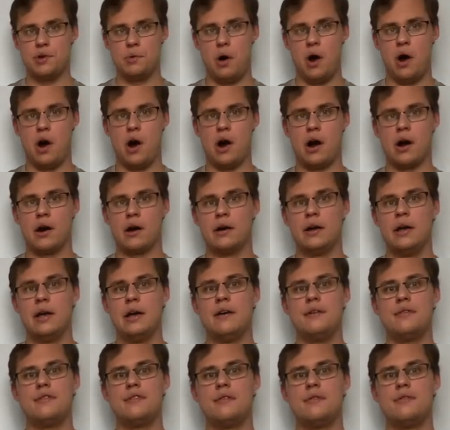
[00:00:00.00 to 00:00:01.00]
are,
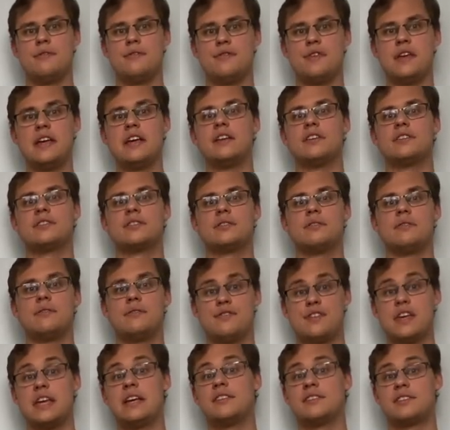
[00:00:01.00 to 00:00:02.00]
things
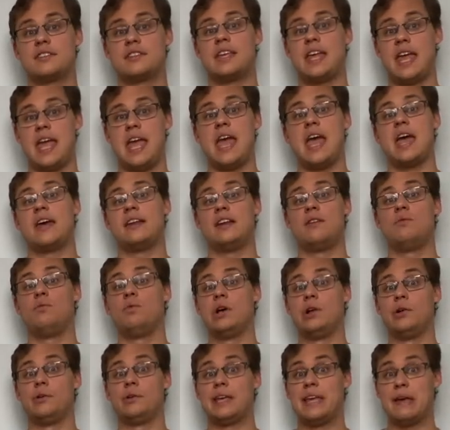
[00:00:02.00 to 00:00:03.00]
things can and
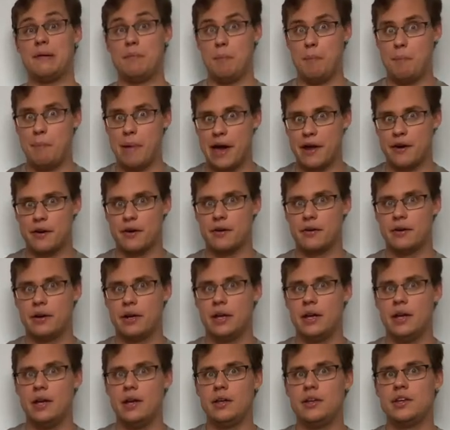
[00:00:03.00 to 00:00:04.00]
will get better.
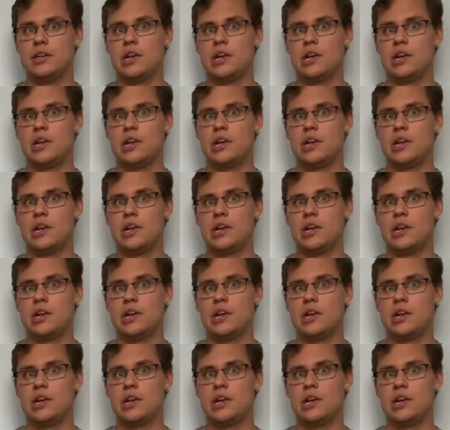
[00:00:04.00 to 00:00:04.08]
You